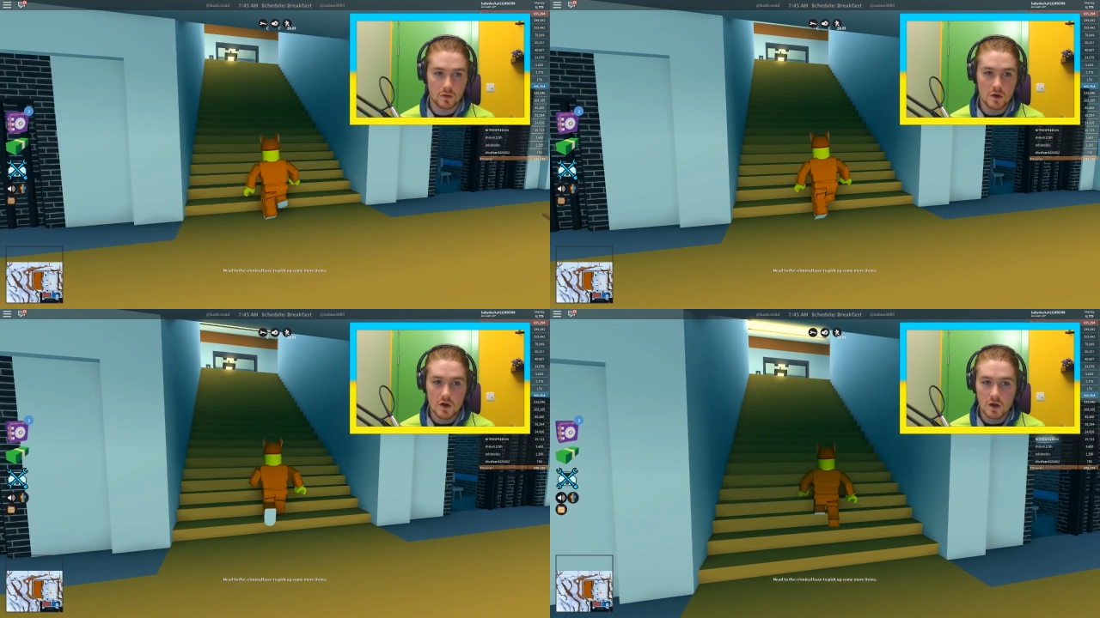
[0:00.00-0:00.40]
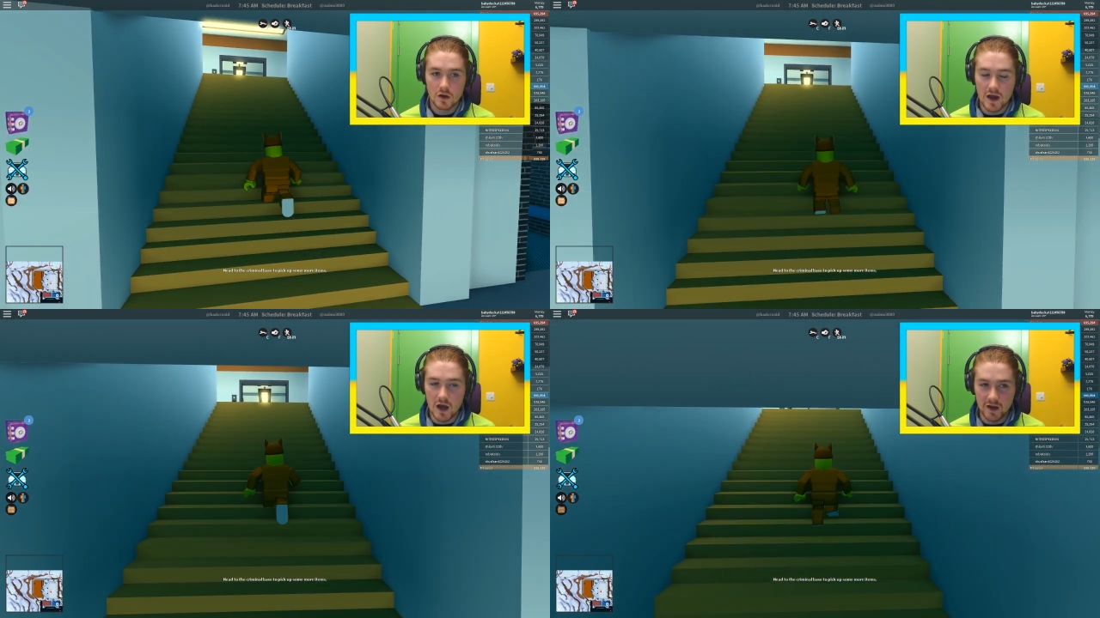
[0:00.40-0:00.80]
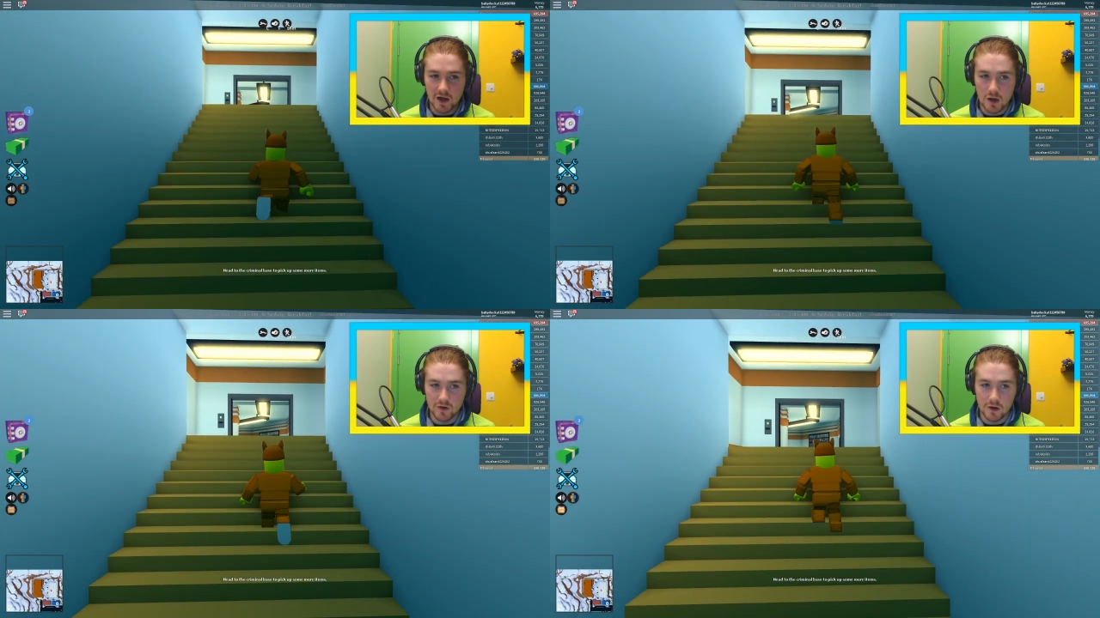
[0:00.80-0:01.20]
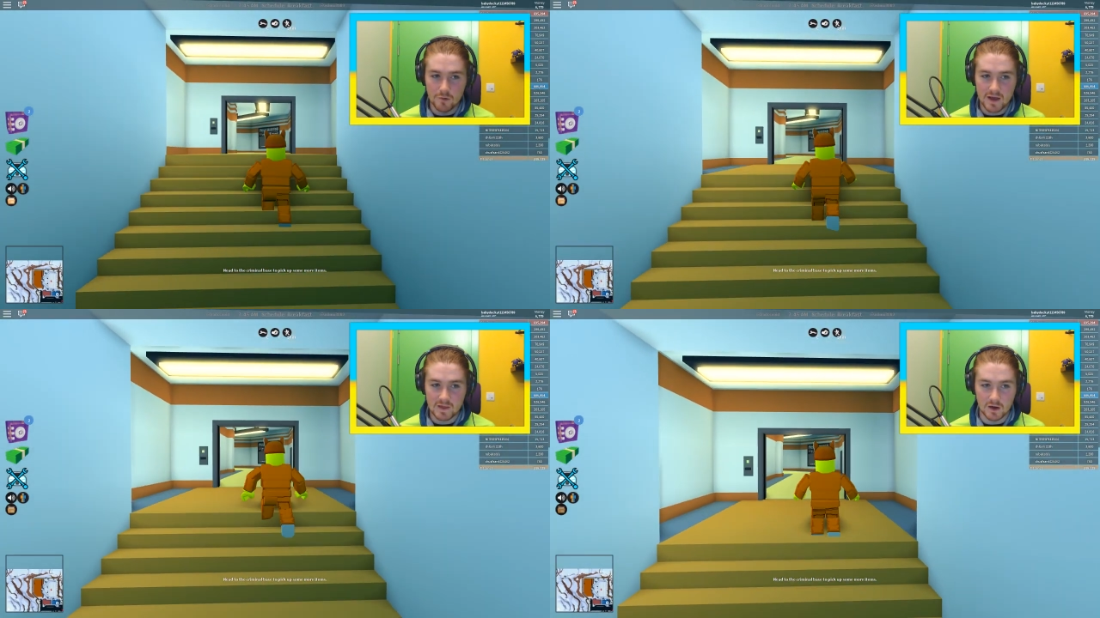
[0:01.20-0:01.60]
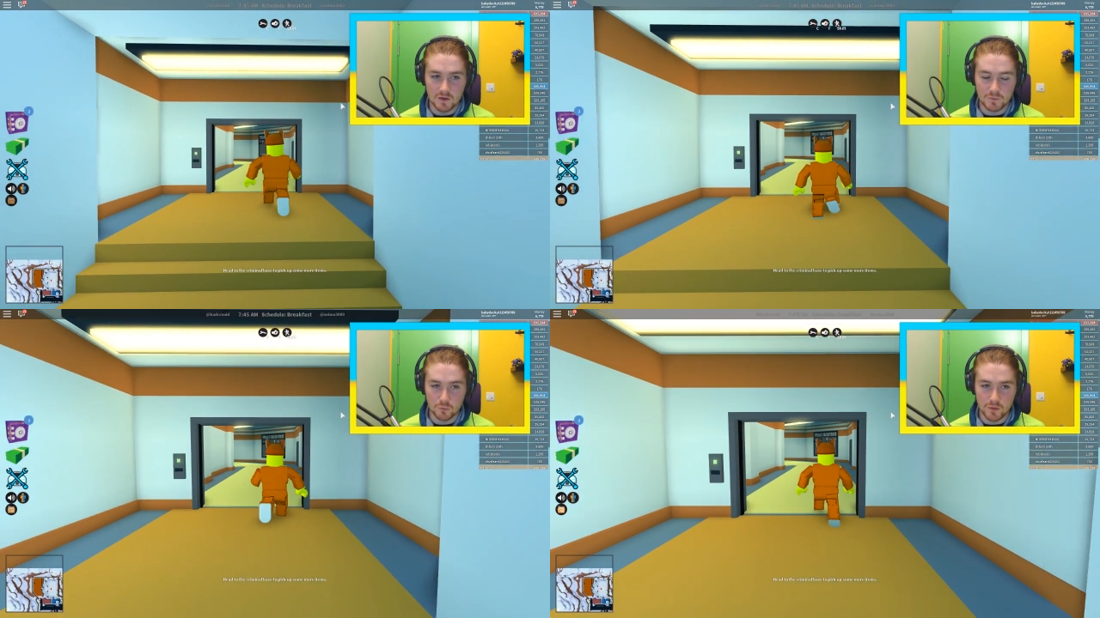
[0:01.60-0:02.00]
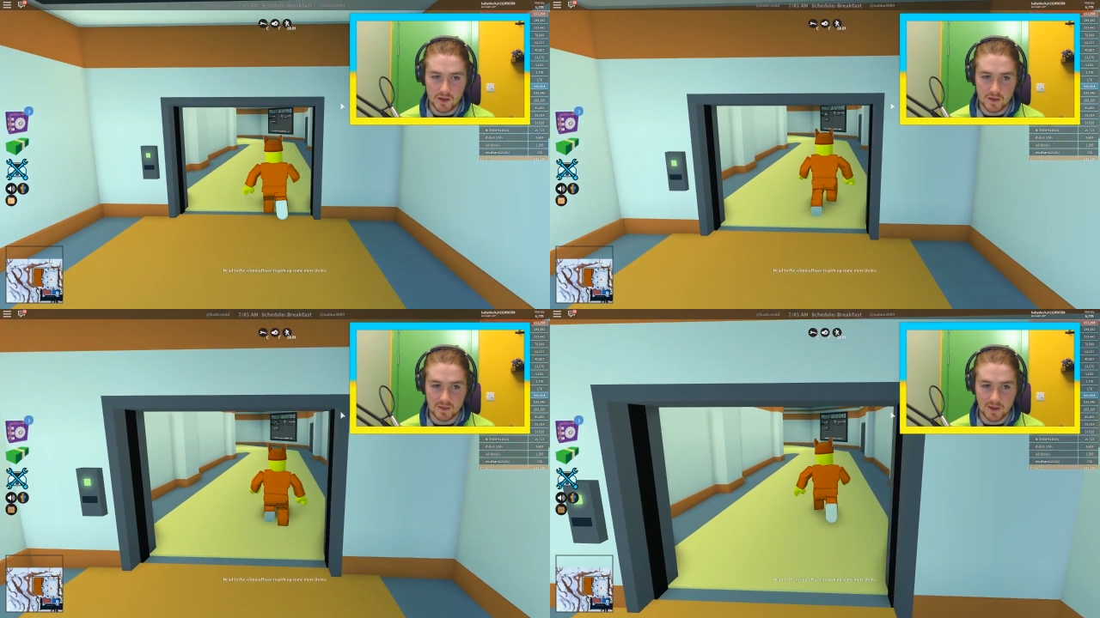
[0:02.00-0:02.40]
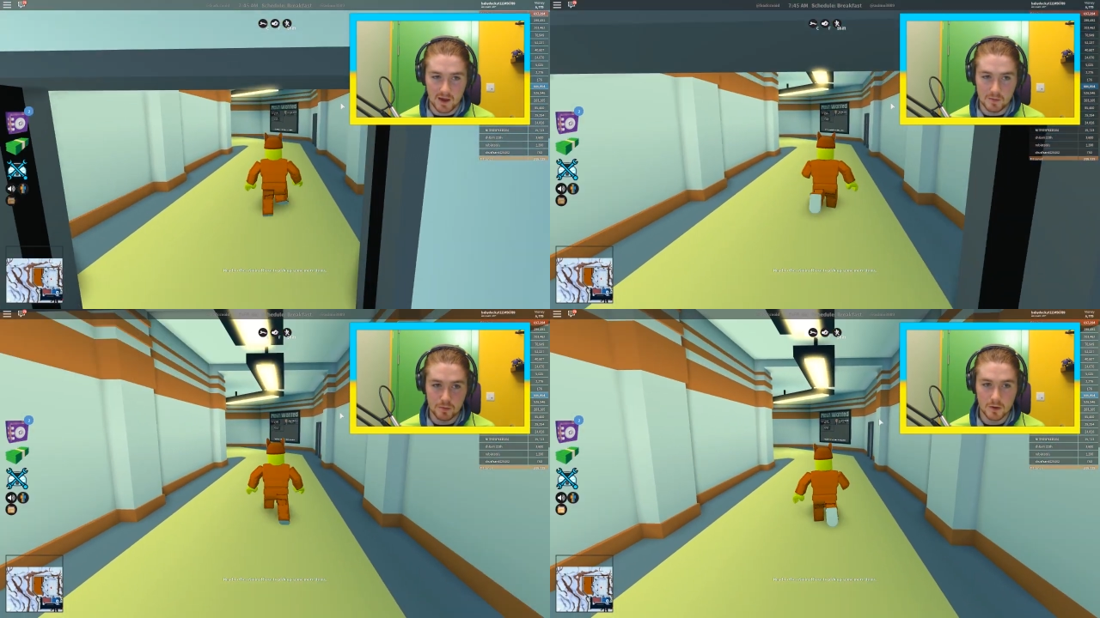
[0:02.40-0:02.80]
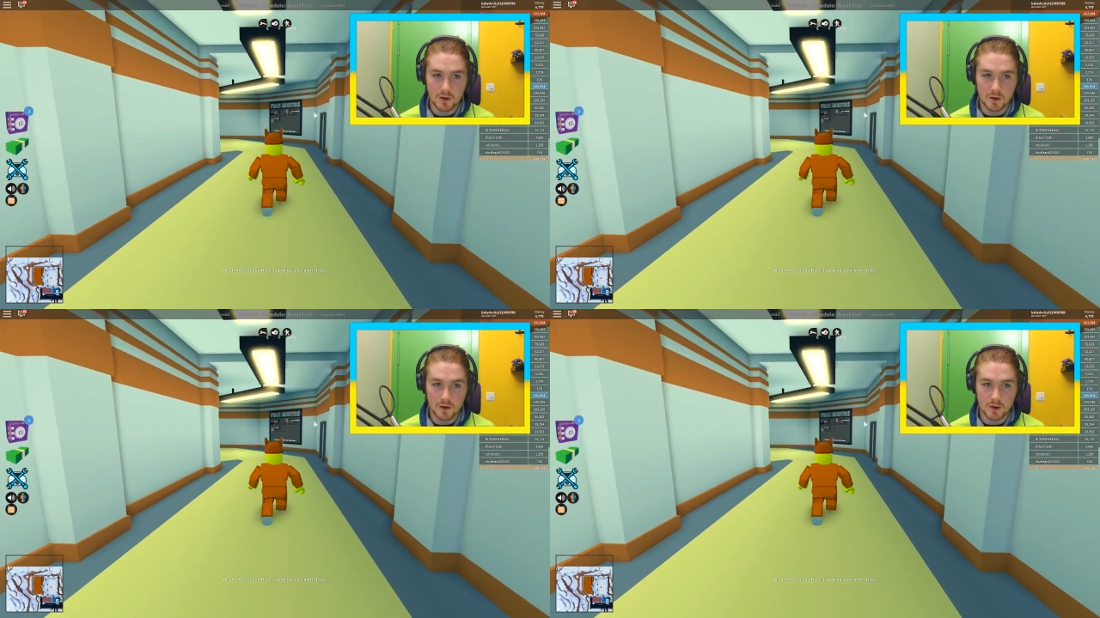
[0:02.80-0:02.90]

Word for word: duck guys. No, I got rearrested. I have to re-escape.